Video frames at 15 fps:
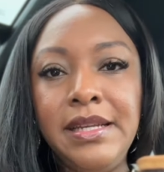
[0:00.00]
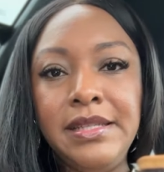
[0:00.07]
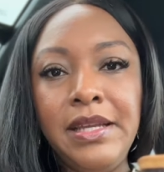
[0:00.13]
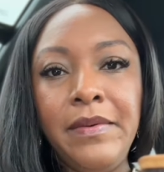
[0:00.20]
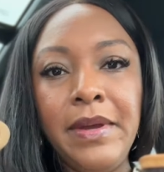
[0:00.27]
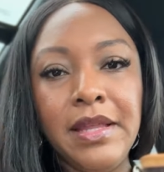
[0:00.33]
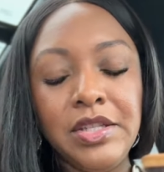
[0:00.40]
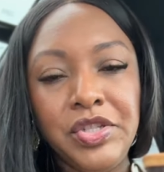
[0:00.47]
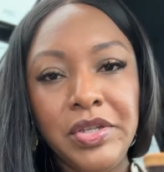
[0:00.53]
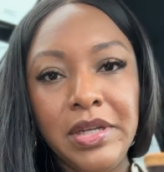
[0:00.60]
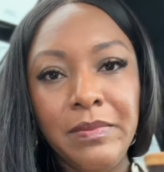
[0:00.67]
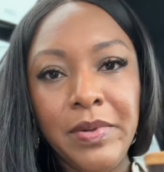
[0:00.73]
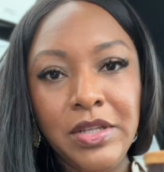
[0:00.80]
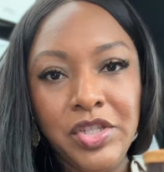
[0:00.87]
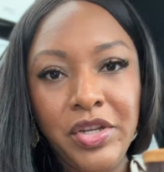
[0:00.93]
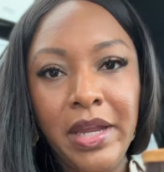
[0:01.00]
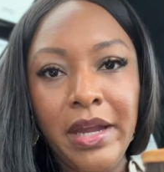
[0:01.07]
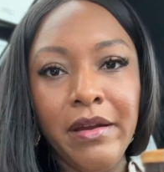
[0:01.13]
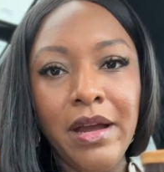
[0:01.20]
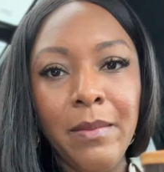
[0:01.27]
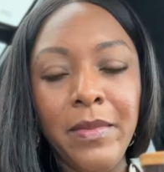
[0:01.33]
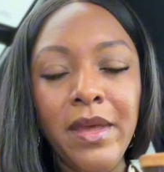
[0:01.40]
easy way that you can put your
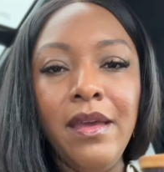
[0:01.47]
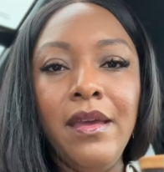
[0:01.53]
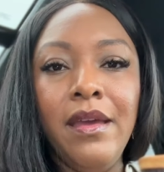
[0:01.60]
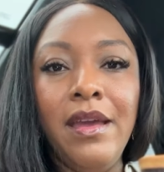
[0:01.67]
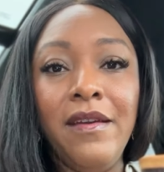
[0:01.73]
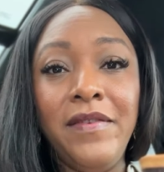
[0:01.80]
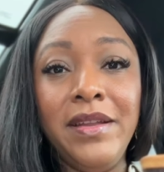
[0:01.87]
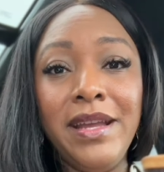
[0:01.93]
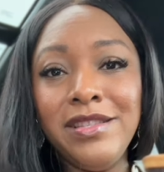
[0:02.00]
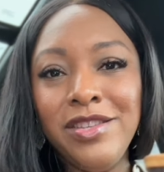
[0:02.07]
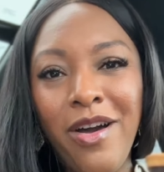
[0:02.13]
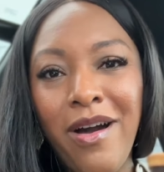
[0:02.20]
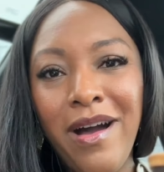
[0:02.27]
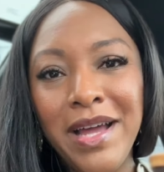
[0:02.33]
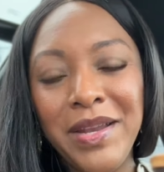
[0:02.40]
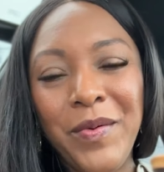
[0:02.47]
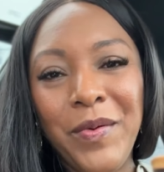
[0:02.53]
hair up if it gets hot,